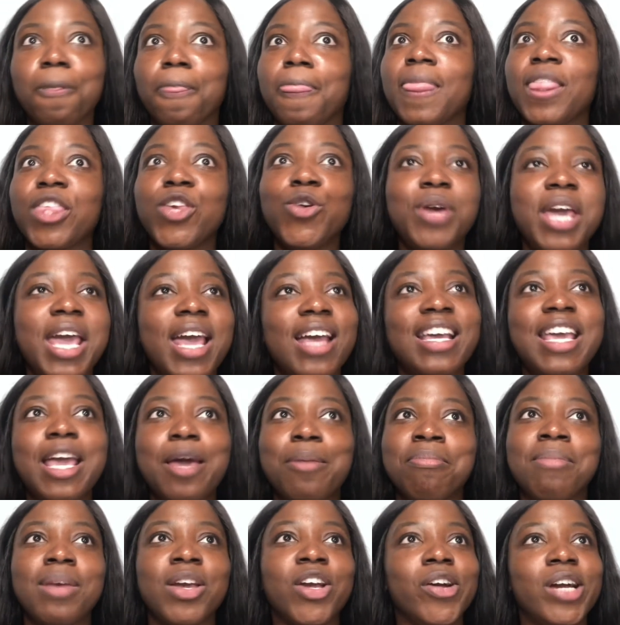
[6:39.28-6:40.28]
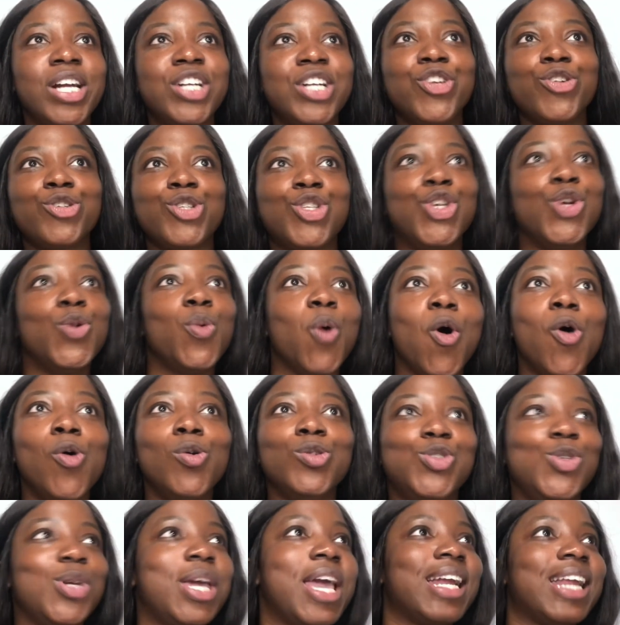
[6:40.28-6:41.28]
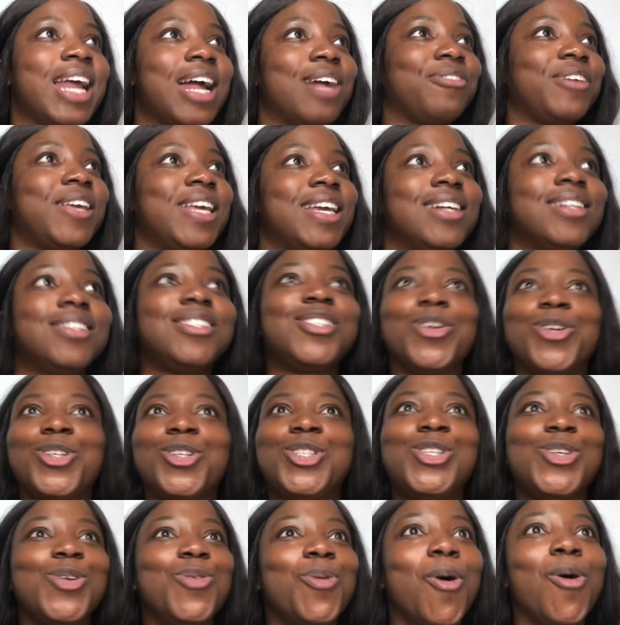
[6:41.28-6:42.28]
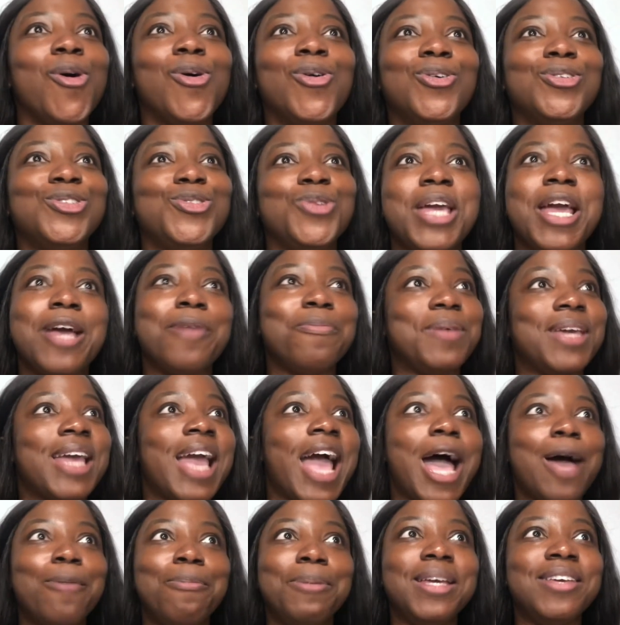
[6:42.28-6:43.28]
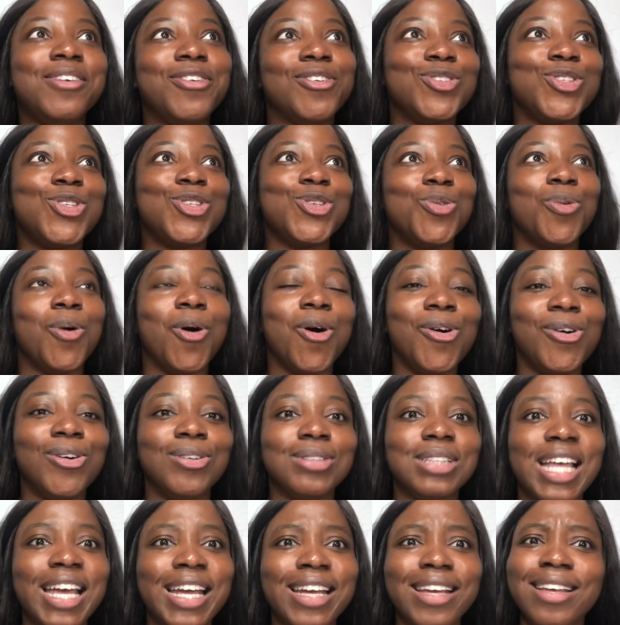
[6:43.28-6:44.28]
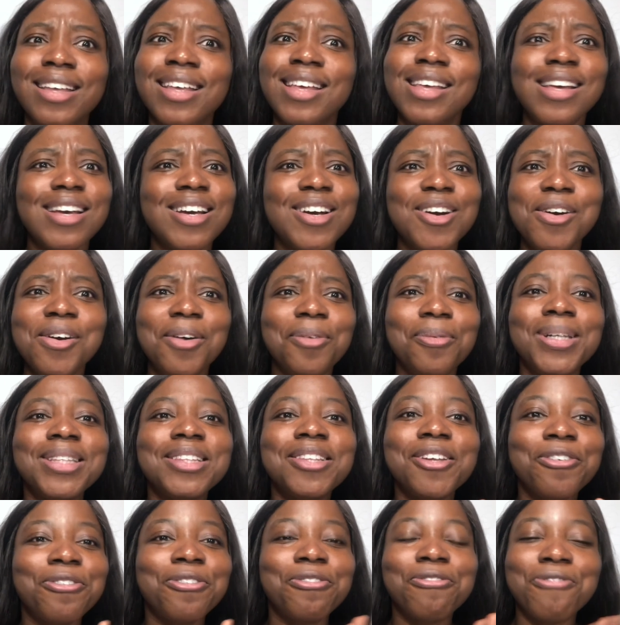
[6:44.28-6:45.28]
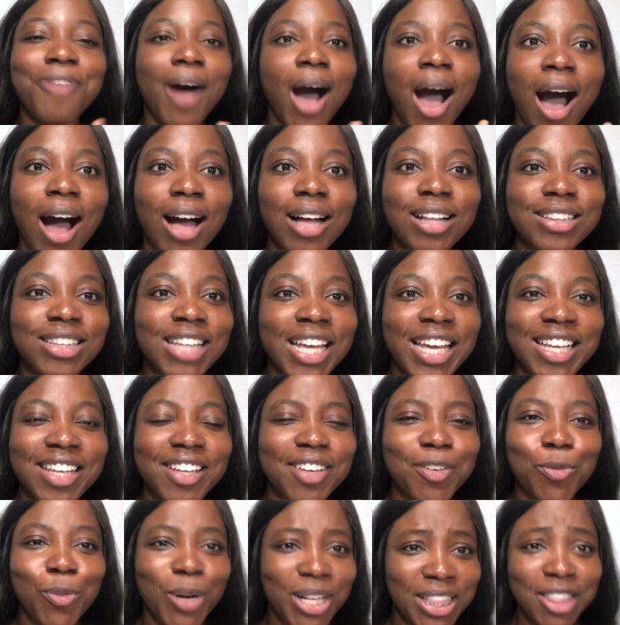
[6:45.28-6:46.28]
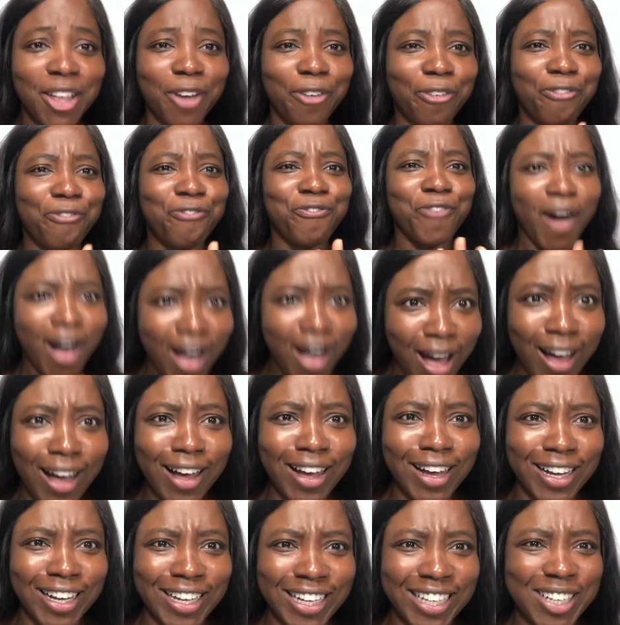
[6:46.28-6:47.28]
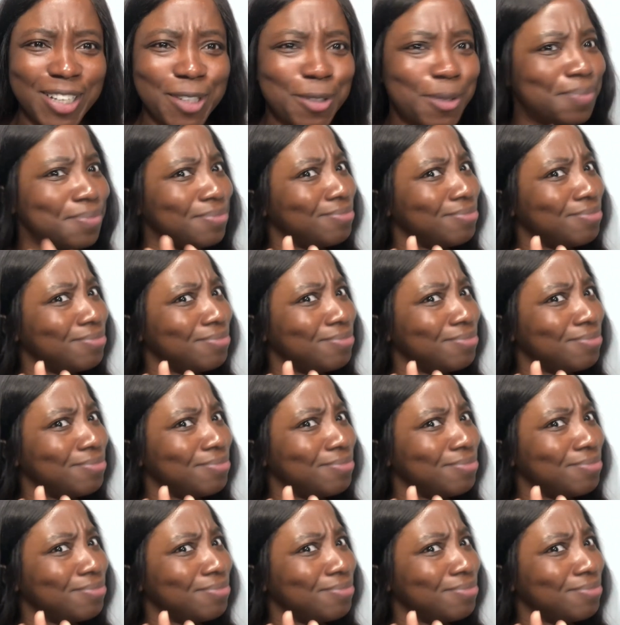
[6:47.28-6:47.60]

You can't get married, you're too old. You can't have kids, you're too old. You can't be happy, you're too old. Like, what the fuck? Like, what the fuck?